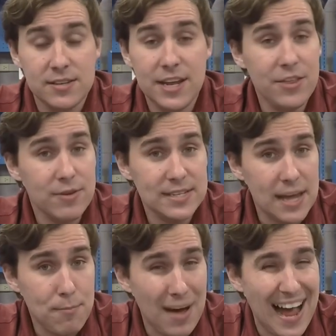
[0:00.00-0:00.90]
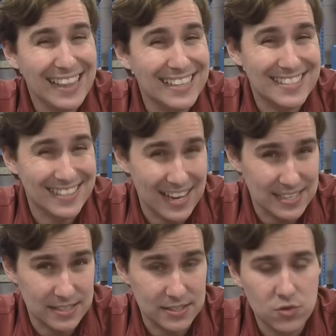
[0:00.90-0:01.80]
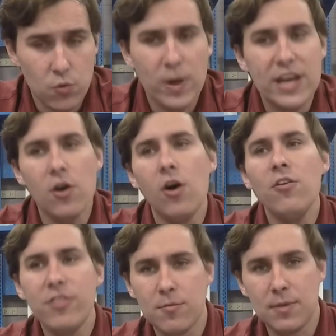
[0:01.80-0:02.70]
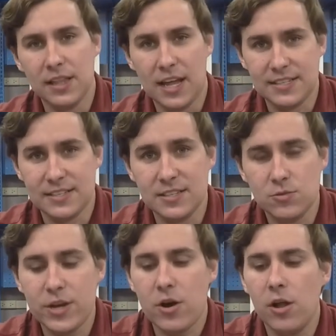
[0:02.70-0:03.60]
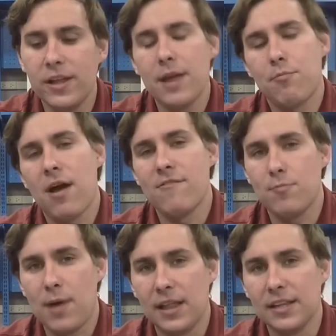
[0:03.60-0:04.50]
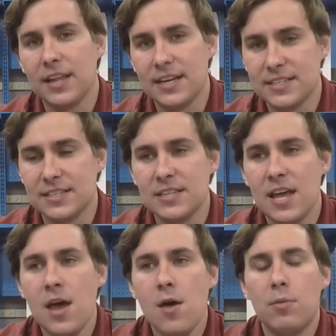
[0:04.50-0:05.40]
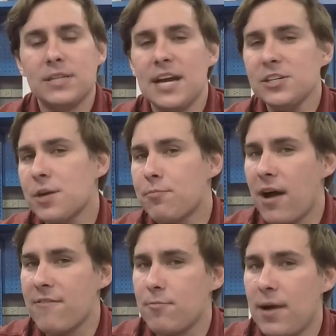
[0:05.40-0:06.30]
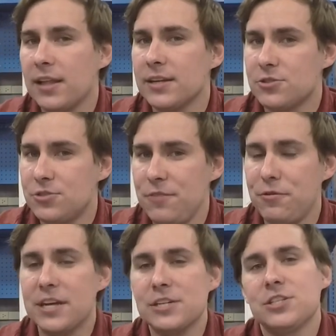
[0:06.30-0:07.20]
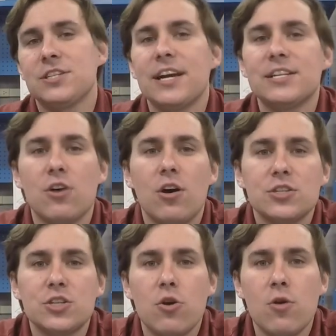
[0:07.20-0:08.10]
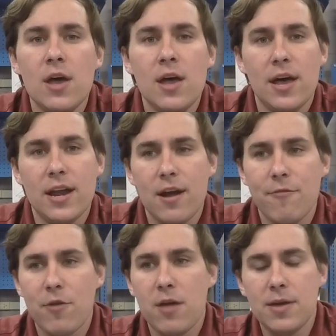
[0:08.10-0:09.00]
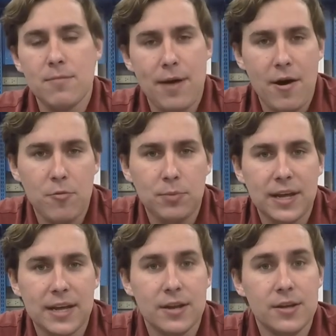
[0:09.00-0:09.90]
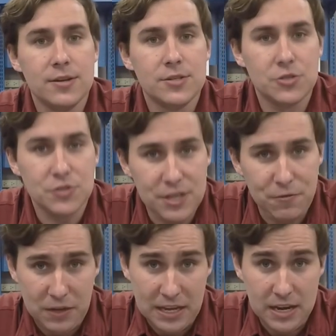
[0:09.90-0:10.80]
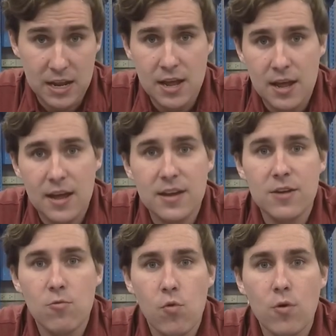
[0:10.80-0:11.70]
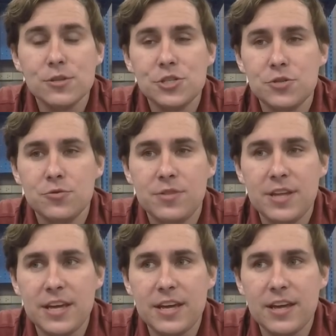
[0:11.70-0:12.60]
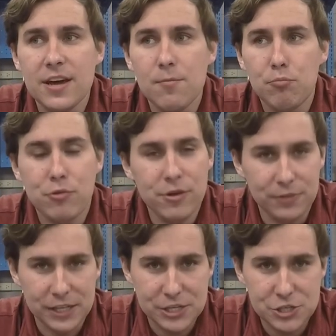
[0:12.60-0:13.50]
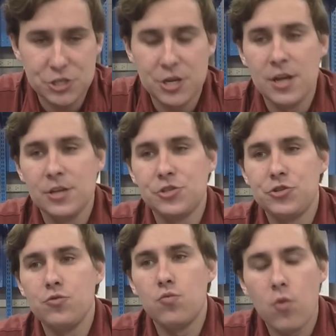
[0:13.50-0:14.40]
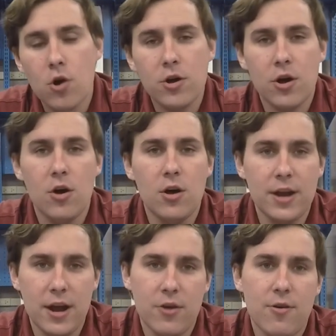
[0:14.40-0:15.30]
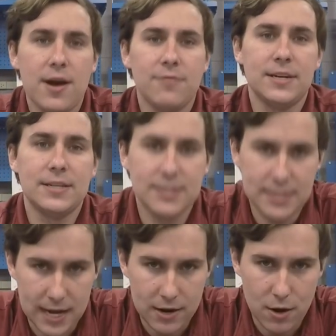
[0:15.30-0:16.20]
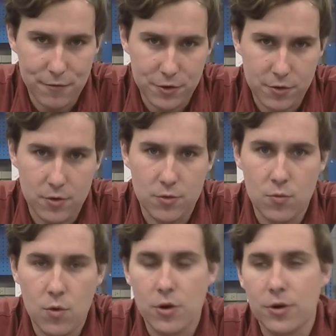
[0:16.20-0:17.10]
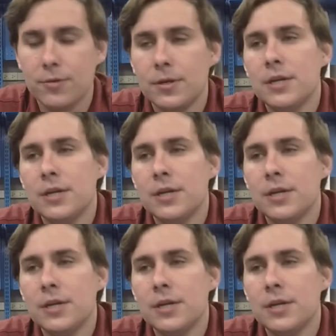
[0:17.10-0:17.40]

Neither is a pilot's license. We call them a license. We call it a private pilot license, but it's actually a private pilot certificate, just like it's also an Airframe and Power Plant certificate. And it awards you the privilege to work on aircraft and sign off your own work.